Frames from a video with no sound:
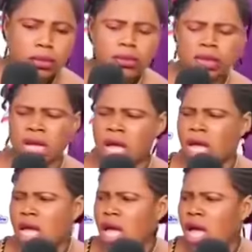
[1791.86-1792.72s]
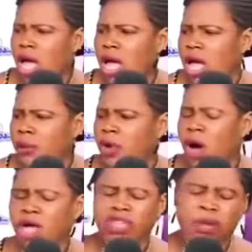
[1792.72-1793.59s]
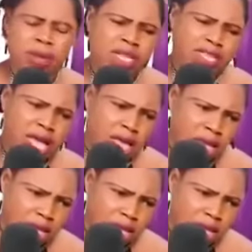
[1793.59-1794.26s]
Kesa Jane, because they been say